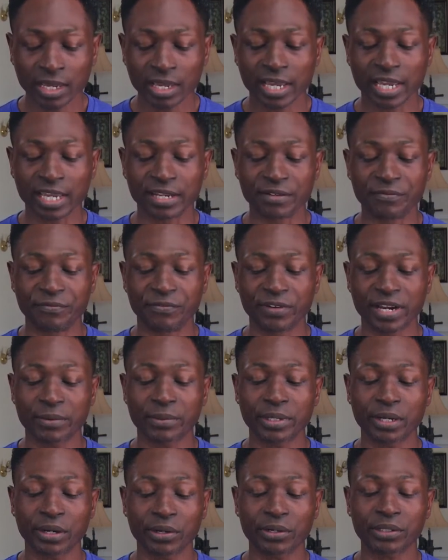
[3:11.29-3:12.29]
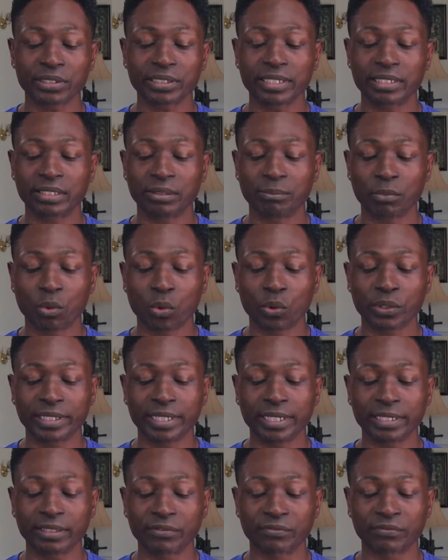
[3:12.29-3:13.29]
And very early in the
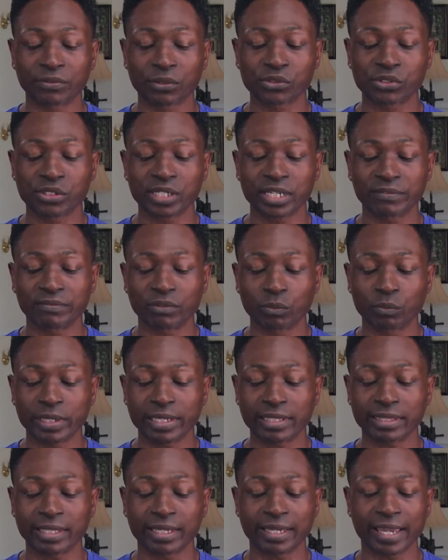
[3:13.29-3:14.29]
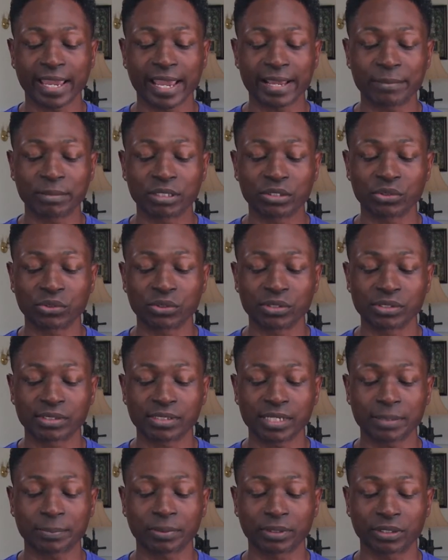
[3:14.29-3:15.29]
morning, the first day of the week, they came into the
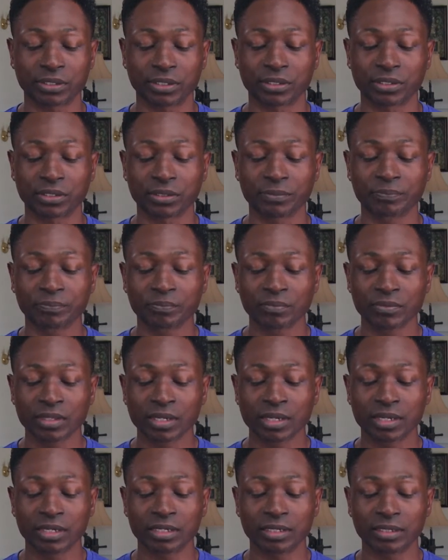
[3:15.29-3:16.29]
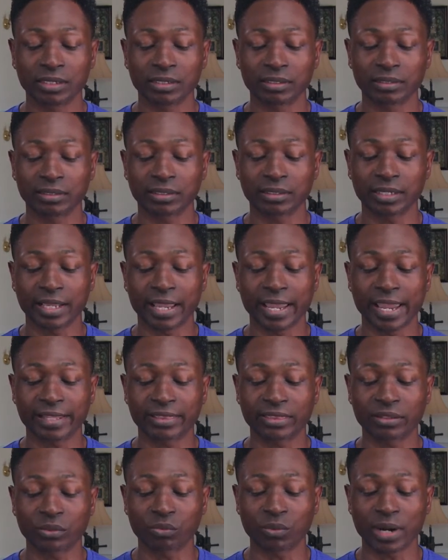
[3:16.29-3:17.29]
sepulchre uh,
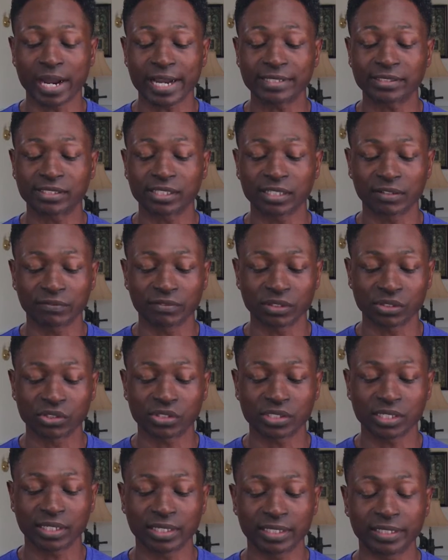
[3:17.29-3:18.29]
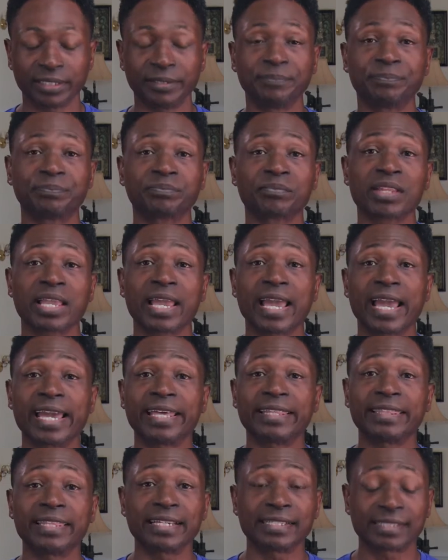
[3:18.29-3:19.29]
at the rising of the sun
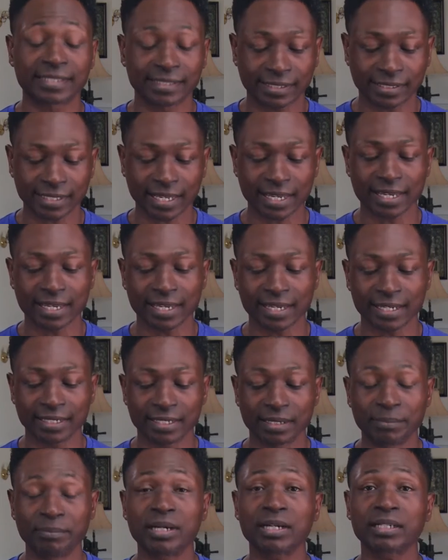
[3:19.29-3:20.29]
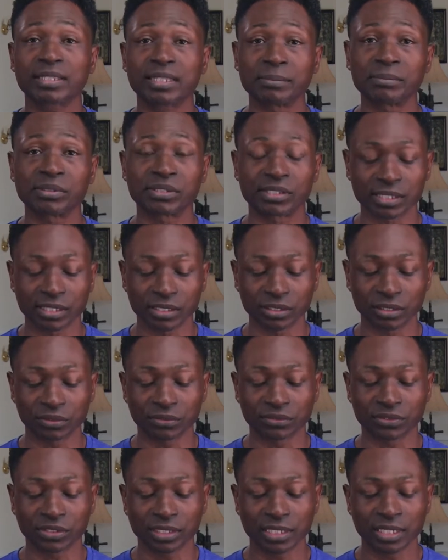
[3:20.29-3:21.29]
and they said among
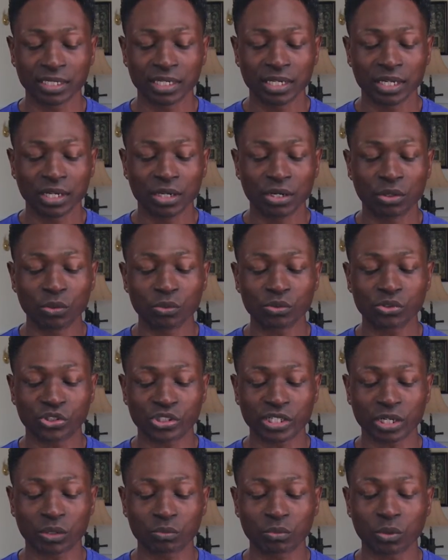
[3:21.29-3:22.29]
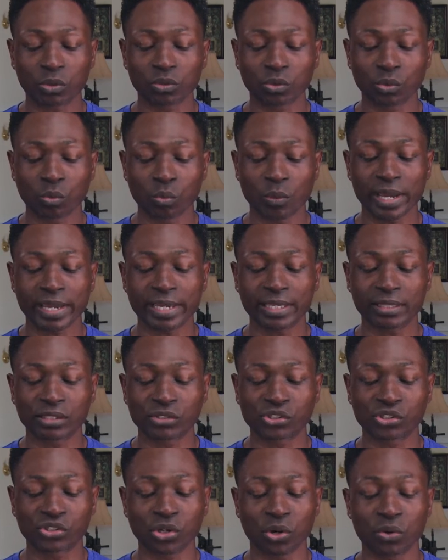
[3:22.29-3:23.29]
themselves, Who shall roll away the
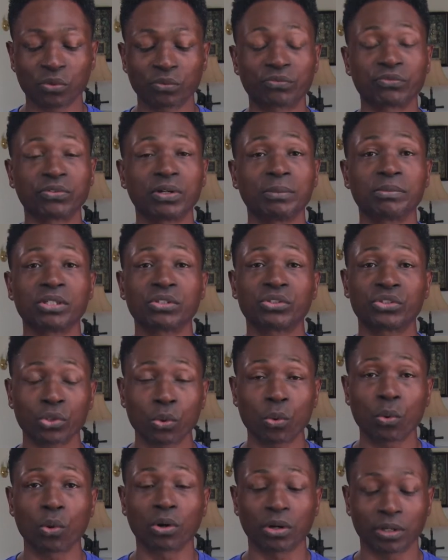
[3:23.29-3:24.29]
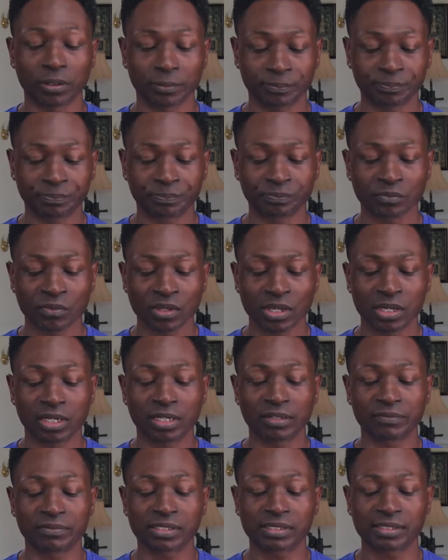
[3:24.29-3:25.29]
stone from the door
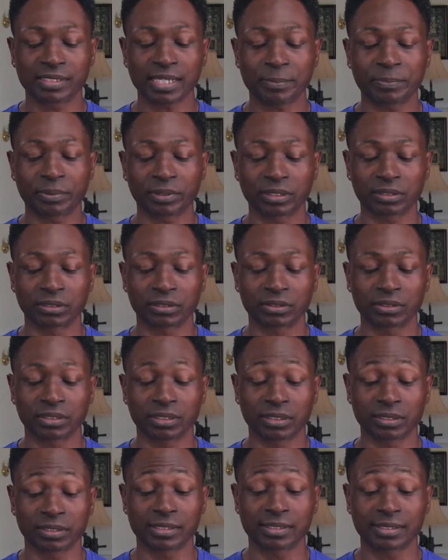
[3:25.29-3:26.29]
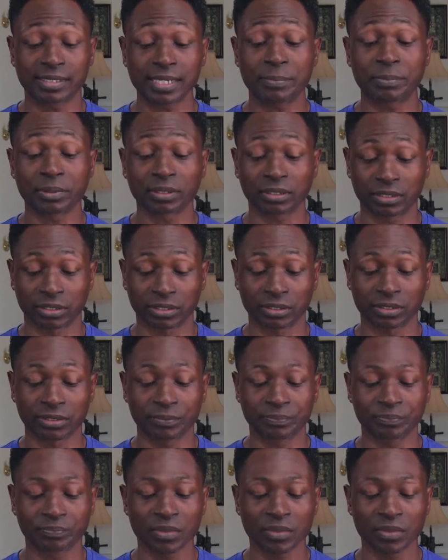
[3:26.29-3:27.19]
of the sepulchre? Of the sepulchre?